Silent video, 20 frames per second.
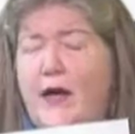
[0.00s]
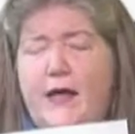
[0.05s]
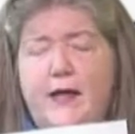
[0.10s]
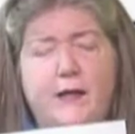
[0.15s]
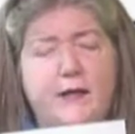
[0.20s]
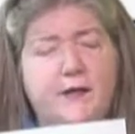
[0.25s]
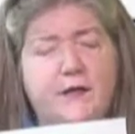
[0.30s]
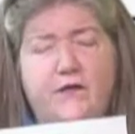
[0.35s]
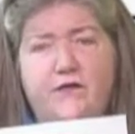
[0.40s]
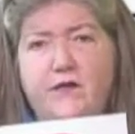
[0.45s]
it
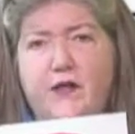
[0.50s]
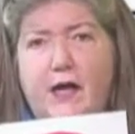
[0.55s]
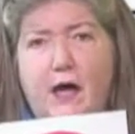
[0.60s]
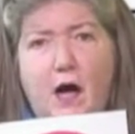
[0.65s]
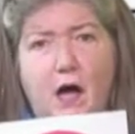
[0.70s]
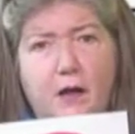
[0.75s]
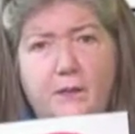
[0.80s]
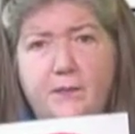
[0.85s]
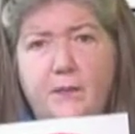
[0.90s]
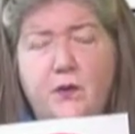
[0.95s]
is of the
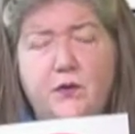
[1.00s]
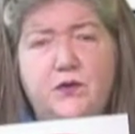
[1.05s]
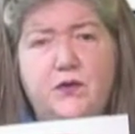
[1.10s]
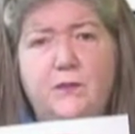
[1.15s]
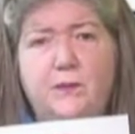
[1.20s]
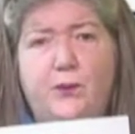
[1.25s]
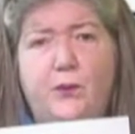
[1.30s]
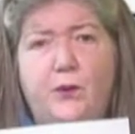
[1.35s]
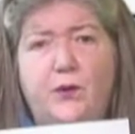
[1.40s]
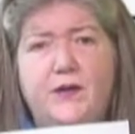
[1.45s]
utmost
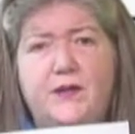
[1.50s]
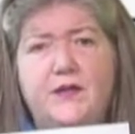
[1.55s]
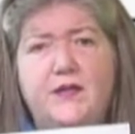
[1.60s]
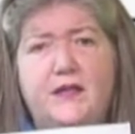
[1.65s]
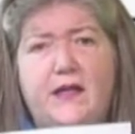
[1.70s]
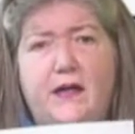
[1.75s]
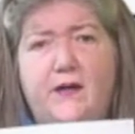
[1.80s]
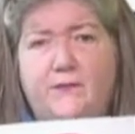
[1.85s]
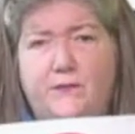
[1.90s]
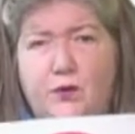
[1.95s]
importance
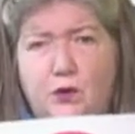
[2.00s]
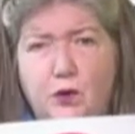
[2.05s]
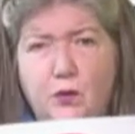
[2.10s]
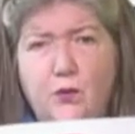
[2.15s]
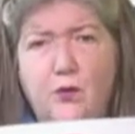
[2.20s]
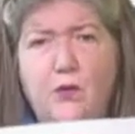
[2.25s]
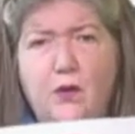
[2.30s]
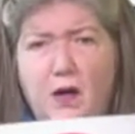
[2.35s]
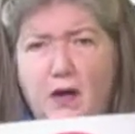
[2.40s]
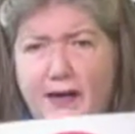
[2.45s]
that if
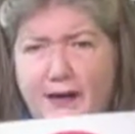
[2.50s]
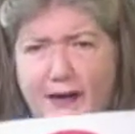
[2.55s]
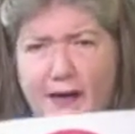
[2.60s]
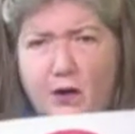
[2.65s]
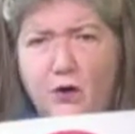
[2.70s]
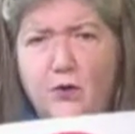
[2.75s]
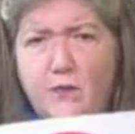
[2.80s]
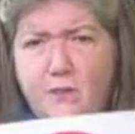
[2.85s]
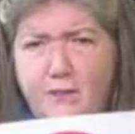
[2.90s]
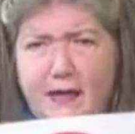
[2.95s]
you
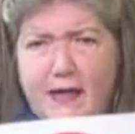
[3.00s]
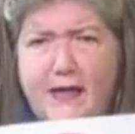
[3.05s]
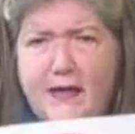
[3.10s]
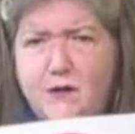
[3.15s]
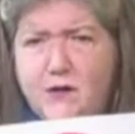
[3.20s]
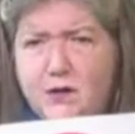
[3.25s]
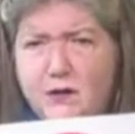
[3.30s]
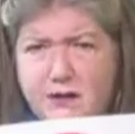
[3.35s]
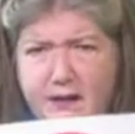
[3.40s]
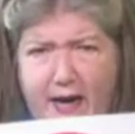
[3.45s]
hear me
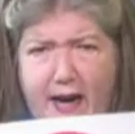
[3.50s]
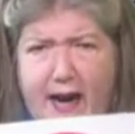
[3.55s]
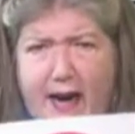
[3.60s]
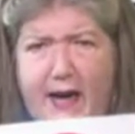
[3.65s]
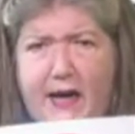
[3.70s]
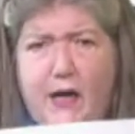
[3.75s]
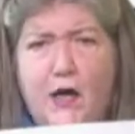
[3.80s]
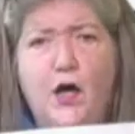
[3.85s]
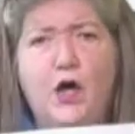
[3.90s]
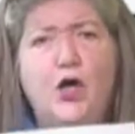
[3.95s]

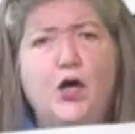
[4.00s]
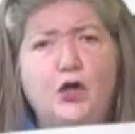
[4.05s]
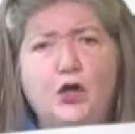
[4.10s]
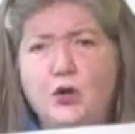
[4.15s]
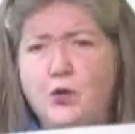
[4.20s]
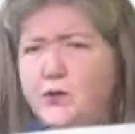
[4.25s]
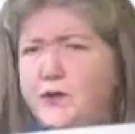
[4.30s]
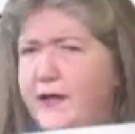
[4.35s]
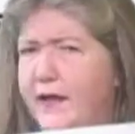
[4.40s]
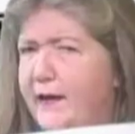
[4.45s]
today,
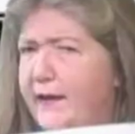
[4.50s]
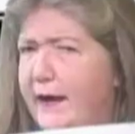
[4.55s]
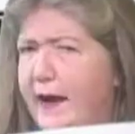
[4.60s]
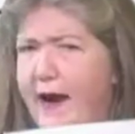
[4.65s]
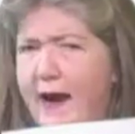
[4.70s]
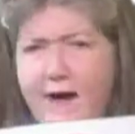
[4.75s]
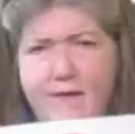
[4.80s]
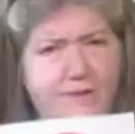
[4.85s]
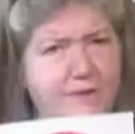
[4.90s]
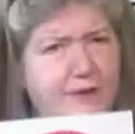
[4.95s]
you tell
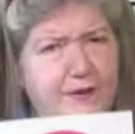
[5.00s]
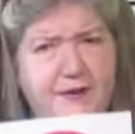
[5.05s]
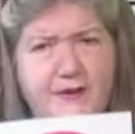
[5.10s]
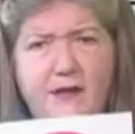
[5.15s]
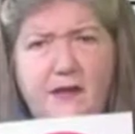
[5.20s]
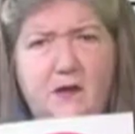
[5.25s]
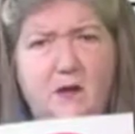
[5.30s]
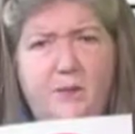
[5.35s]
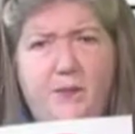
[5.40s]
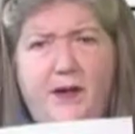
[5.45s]
every
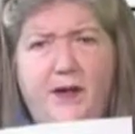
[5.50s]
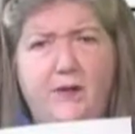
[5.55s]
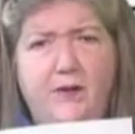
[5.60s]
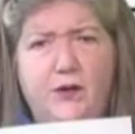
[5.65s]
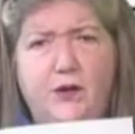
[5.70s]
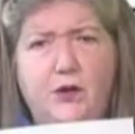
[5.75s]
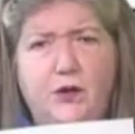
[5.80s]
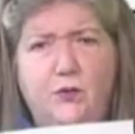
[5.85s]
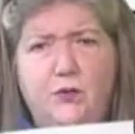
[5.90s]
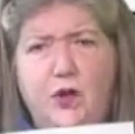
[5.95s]
single
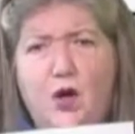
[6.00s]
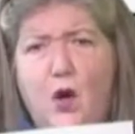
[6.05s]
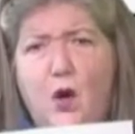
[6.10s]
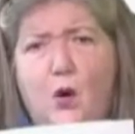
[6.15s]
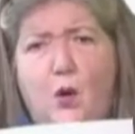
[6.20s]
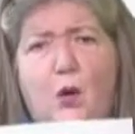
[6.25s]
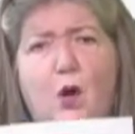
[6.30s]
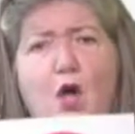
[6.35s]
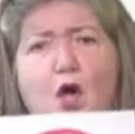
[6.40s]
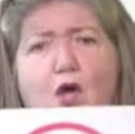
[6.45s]
parent you
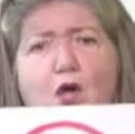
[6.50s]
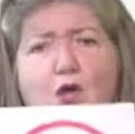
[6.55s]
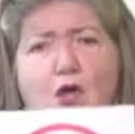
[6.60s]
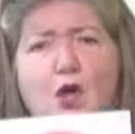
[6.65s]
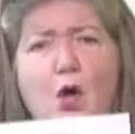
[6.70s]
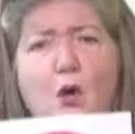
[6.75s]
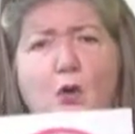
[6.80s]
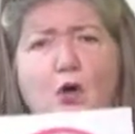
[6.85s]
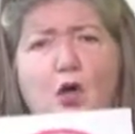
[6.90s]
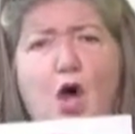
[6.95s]
know,
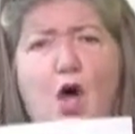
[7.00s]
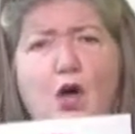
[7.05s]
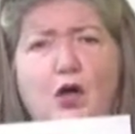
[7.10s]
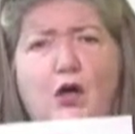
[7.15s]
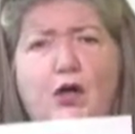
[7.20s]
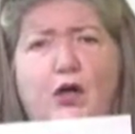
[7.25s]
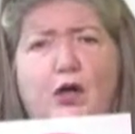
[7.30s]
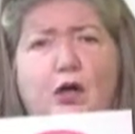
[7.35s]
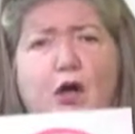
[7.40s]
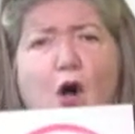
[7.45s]
no
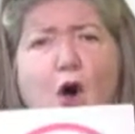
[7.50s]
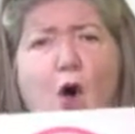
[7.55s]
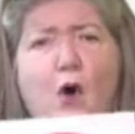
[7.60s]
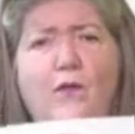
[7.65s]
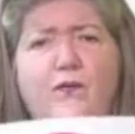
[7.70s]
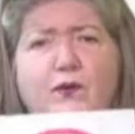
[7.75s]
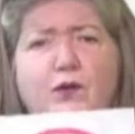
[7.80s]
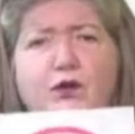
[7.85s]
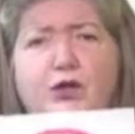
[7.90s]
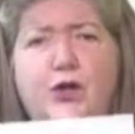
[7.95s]
longer
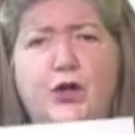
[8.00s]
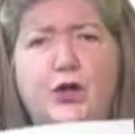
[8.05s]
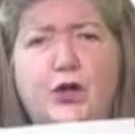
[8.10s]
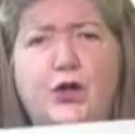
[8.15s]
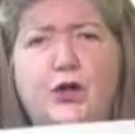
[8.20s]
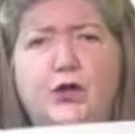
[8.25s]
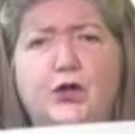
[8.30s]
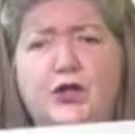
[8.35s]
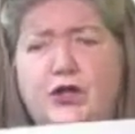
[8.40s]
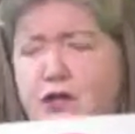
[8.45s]

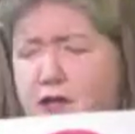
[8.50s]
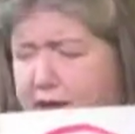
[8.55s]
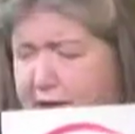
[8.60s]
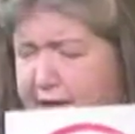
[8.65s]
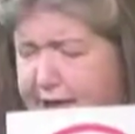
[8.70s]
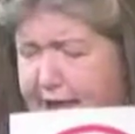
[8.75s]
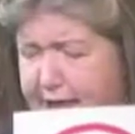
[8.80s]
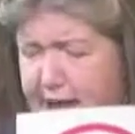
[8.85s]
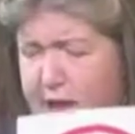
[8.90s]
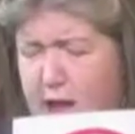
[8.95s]
overturned
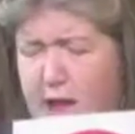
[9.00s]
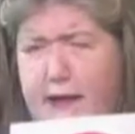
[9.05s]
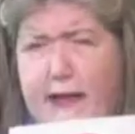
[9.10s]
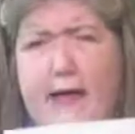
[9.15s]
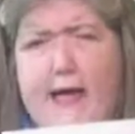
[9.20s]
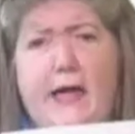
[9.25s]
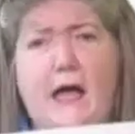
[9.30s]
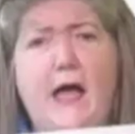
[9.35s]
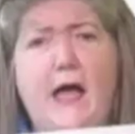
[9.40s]
legally